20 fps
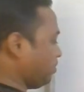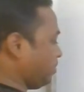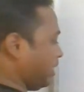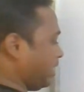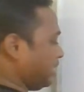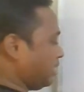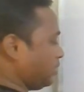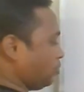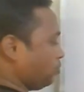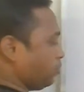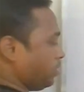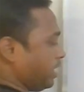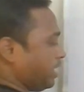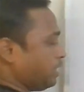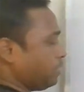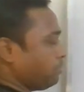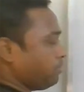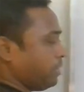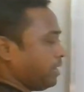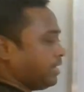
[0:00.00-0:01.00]
by 2
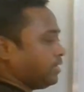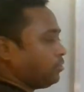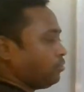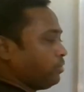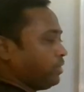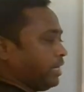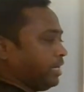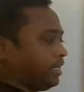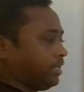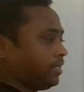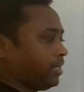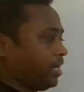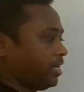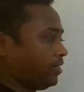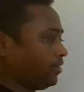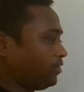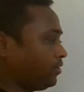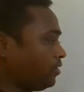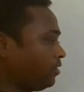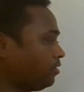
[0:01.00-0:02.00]
get
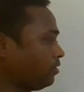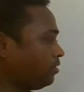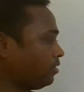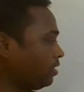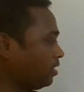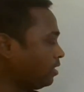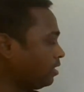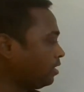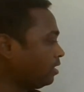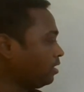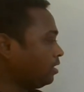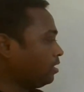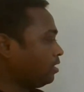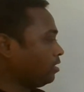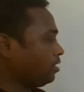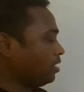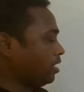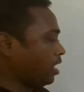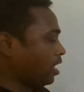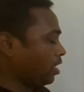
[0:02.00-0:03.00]
cancelled.
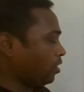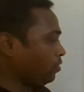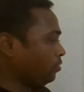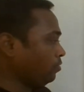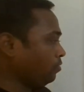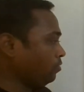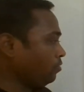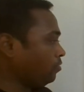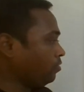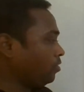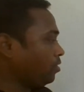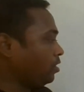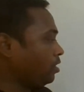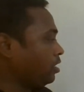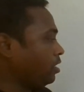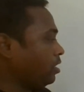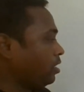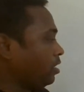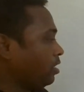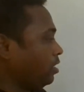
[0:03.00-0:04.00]
Now,
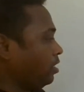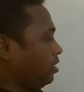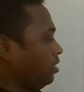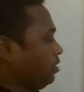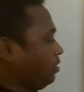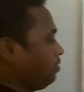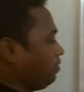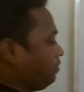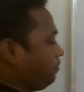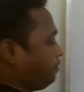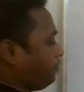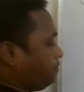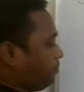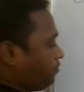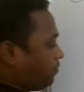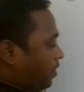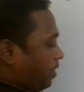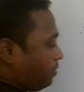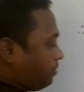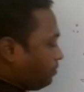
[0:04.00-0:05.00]

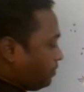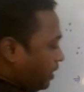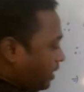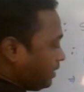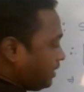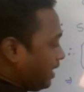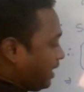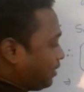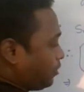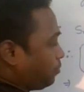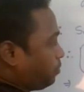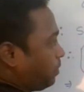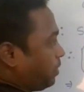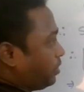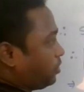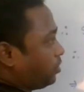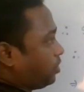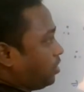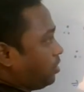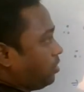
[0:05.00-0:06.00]
from this
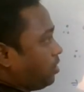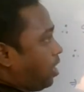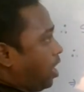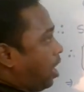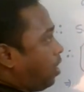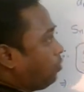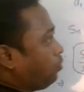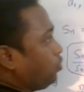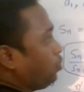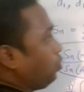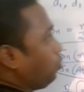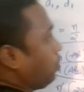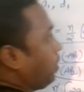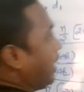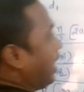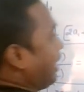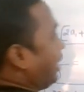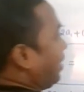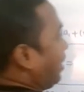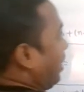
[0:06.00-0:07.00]
expression, how to
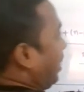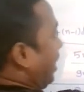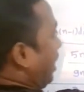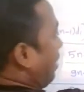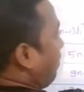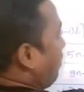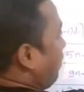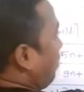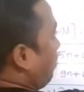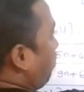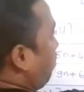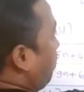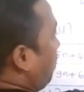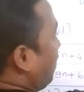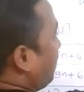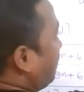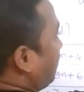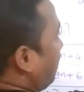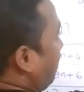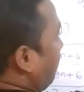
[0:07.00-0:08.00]
get a1
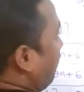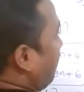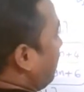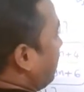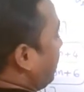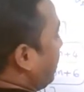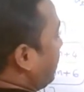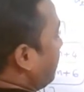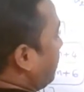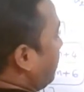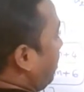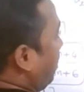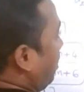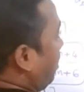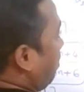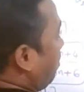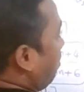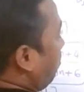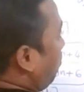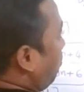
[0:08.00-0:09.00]
plus
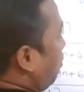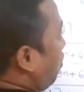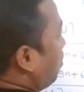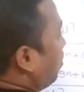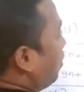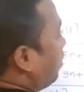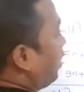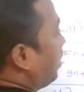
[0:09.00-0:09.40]
17d upon